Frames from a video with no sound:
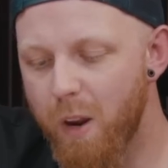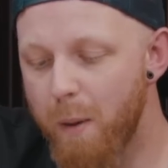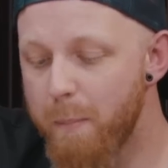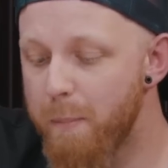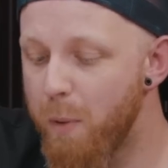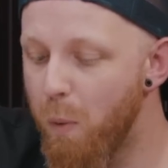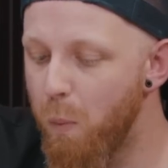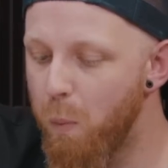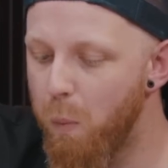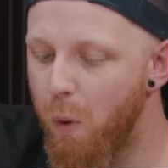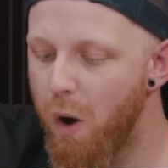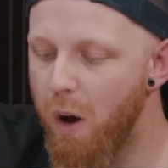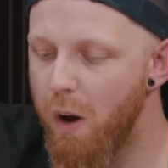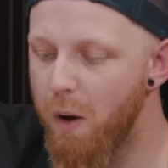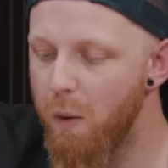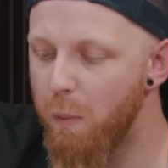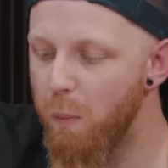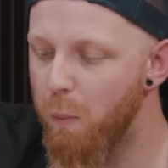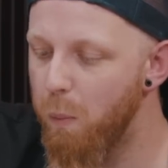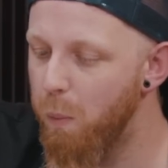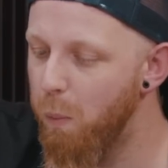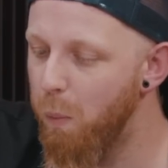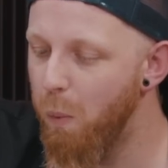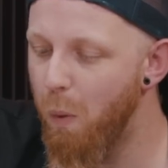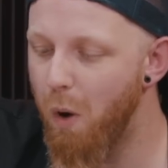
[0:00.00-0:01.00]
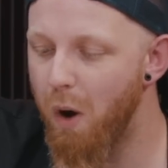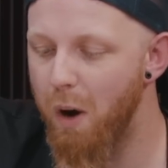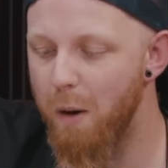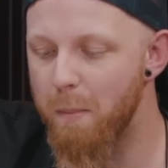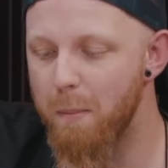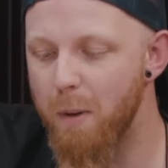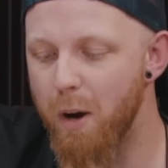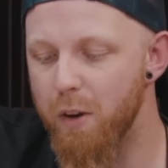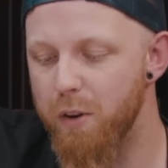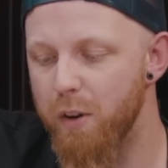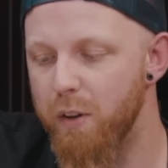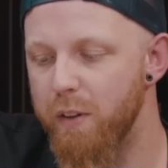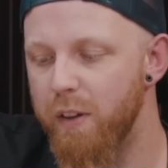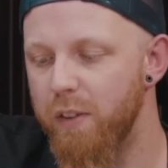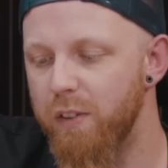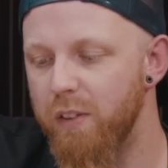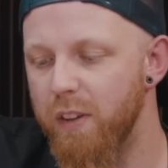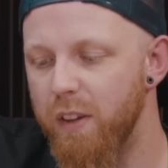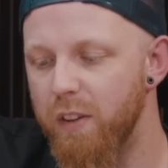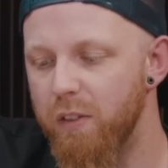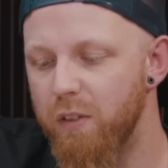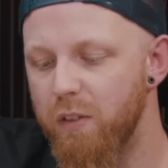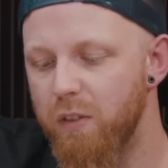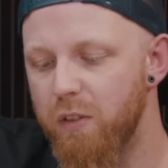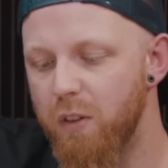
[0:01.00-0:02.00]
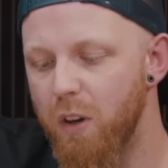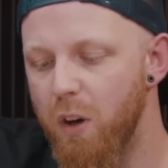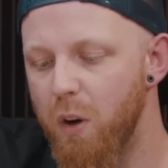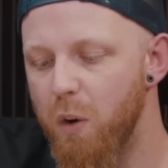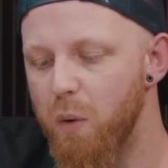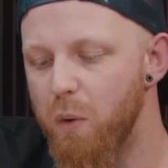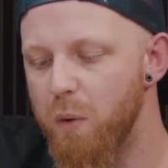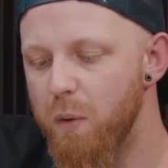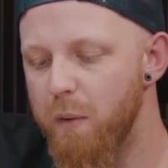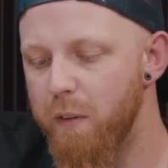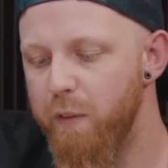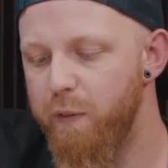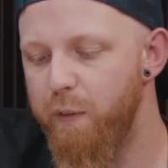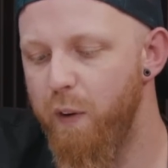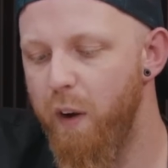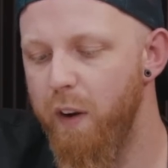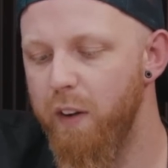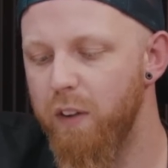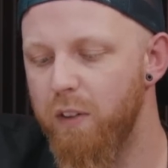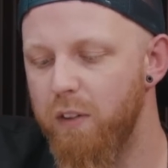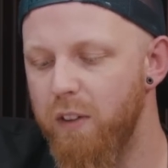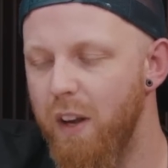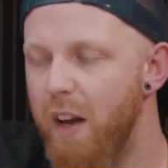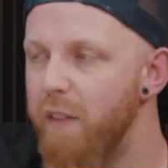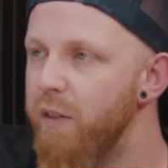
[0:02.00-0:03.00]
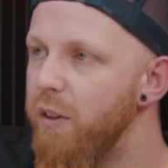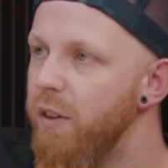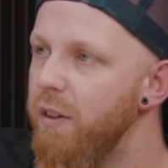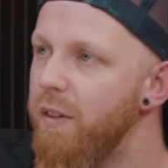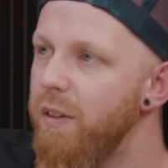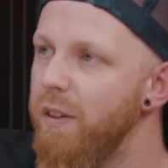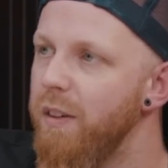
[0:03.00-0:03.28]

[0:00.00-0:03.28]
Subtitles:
But what a model this is. So, Fight 7.